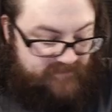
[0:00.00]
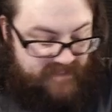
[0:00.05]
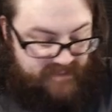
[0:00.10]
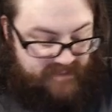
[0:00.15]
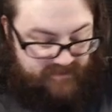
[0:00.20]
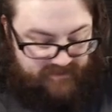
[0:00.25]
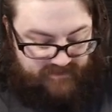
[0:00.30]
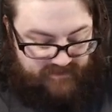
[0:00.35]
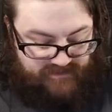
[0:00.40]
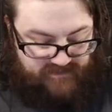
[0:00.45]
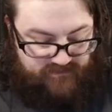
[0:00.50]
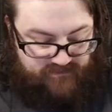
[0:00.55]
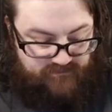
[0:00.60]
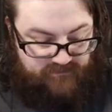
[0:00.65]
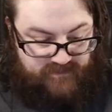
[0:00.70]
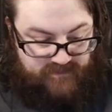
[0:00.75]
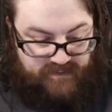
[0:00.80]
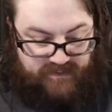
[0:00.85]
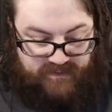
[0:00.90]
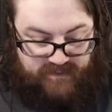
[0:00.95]
its
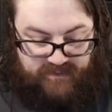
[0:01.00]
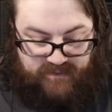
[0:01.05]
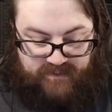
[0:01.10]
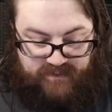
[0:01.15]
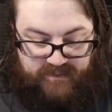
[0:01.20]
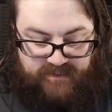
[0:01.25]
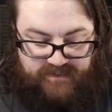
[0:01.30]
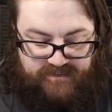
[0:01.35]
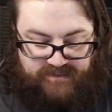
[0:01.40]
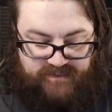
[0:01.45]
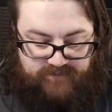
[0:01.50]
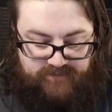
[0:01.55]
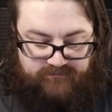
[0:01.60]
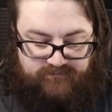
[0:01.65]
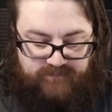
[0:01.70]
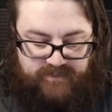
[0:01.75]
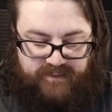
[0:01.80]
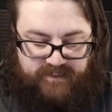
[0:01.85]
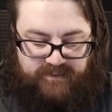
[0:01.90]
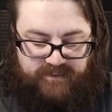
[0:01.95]

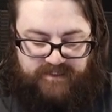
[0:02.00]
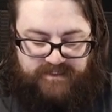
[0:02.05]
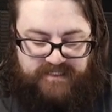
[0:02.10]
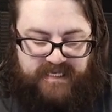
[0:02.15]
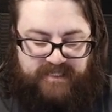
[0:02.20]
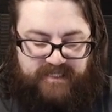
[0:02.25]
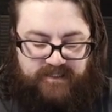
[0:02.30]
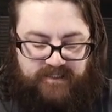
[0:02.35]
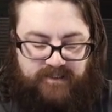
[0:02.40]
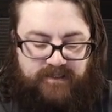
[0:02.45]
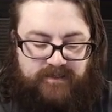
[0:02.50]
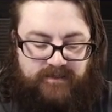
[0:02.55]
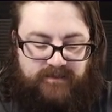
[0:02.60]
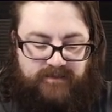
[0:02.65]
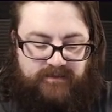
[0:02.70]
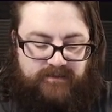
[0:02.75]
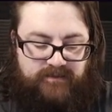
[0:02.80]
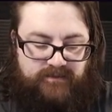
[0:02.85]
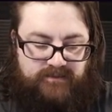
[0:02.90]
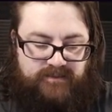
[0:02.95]
little container.
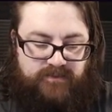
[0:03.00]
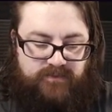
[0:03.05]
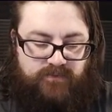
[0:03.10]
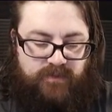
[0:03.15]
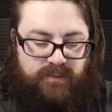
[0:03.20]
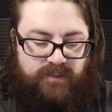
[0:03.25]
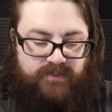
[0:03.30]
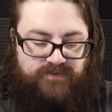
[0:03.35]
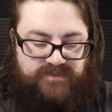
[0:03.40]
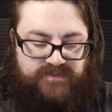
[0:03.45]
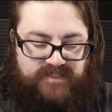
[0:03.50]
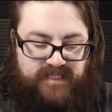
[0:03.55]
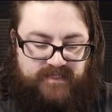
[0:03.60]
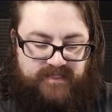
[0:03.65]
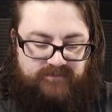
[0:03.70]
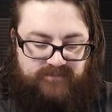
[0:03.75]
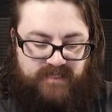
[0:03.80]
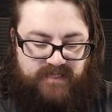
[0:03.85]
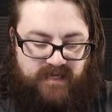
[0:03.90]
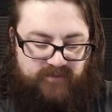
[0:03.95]
I don't want to lose that
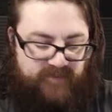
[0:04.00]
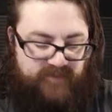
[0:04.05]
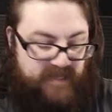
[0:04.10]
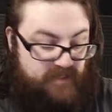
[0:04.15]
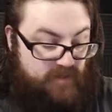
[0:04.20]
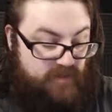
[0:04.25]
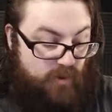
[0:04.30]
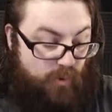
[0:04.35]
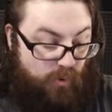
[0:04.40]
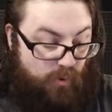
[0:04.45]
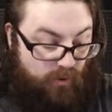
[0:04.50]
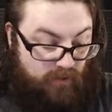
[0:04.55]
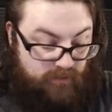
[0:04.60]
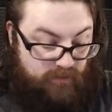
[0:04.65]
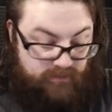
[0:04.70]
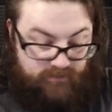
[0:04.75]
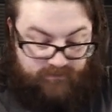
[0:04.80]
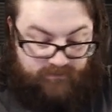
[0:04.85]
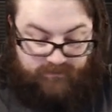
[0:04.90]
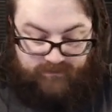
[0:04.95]
compound or
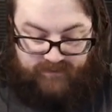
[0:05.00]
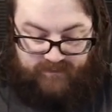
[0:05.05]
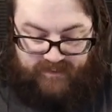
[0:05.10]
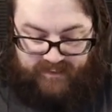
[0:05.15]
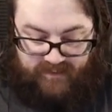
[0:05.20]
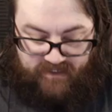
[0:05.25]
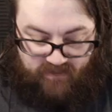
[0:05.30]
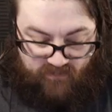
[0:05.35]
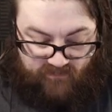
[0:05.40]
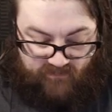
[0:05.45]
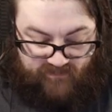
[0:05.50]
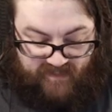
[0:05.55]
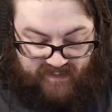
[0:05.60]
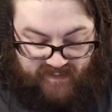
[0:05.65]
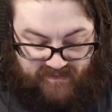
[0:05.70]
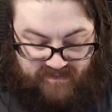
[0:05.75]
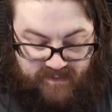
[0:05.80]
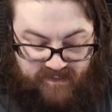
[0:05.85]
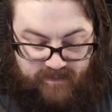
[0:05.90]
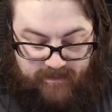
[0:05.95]
get it on things.
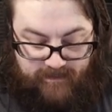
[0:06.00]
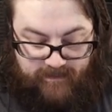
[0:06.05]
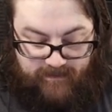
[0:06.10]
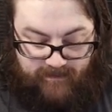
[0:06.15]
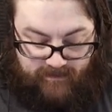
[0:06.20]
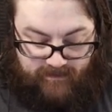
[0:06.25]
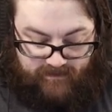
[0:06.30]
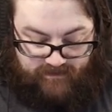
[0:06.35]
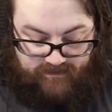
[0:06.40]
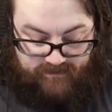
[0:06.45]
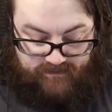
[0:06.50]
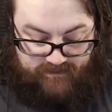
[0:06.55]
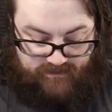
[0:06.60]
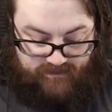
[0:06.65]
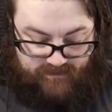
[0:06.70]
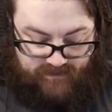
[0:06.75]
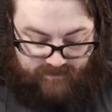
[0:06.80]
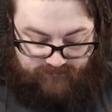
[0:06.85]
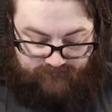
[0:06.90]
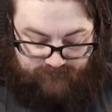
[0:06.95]

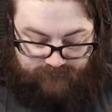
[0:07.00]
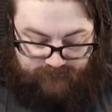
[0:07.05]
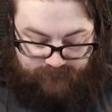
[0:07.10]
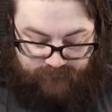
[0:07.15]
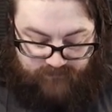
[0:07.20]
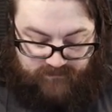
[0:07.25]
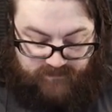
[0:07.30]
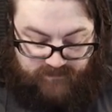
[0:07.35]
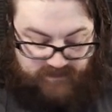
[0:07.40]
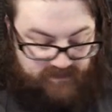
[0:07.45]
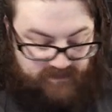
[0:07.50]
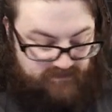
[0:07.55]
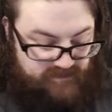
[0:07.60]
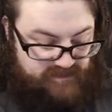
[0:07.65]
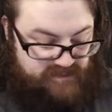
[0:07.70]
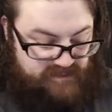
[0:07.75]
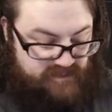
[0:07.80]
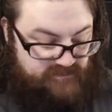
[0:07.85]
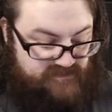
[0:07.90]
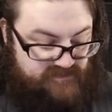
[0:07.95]
That
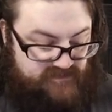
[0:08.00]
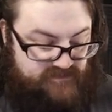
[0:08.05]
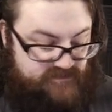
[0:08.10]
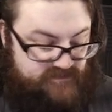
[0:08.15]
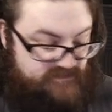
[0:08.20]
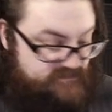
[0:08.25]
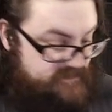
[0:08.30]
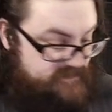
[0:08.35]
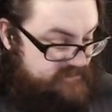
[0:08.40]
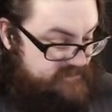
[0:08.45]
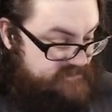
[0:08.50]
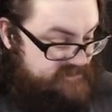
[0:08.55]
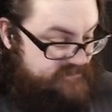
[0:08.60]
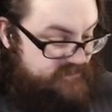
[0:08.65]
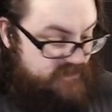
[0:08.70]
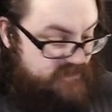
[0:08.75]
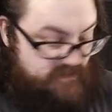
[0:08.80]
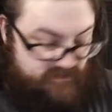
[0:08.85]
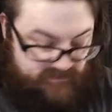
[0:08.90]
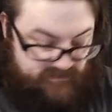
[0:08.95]
was
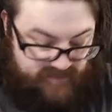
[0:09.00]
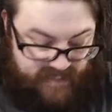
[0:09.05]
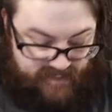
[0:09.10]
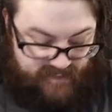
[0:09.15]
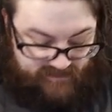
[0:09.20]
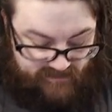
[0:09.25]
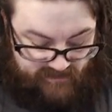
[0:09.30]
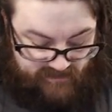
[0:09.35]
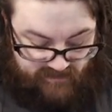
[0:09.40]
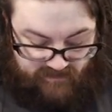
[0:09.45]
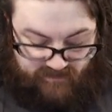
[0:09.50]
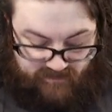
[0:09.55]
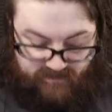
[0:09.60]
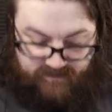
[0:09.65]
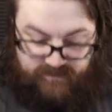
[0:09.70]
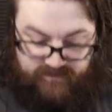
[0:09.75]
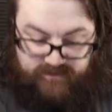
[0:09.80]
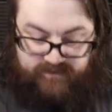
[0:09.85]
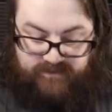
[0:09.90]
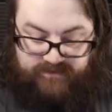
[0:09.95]
part of that.
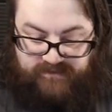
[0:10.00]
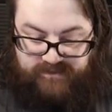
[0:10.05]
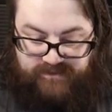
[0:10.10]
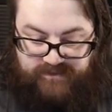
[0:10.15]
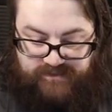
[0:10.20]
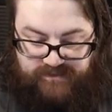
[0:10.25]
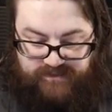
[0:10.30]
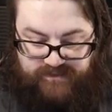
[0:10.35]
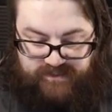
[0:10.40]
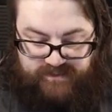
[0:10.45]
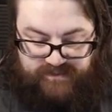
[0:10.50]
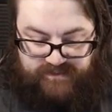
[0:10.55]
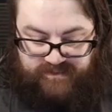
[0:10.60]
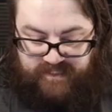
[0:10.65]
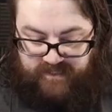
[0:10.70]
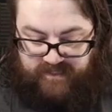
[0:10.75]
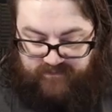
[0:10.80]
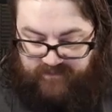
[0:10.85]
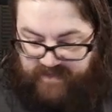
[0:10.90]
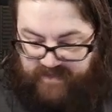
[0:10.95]
This is just a
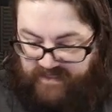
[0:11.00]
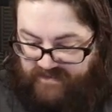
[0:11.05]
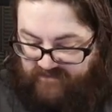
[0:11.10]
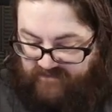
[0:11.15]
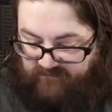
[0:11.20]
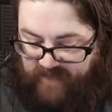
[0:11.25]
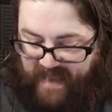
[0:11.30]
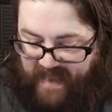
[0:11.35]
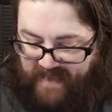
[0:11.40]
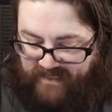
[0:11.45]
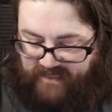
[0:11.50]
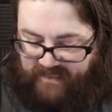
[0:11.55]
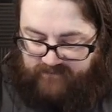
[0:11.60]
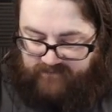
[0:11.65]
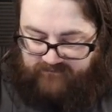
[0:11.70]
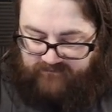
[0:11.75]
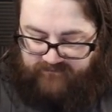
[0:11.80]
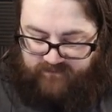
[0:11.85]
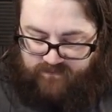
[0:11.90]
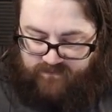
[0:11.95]
piece of backing
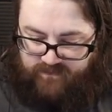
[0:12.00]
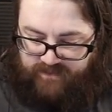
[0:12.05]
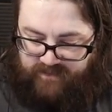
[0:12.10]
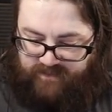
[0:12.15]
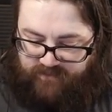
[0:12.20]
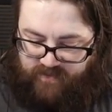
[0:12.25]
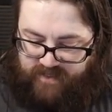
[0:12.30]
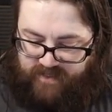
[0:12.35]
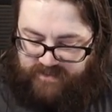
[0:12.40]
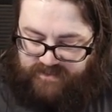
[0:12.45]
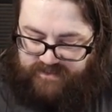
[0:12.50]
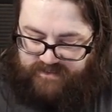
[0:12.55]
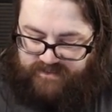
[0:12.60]
for the prints.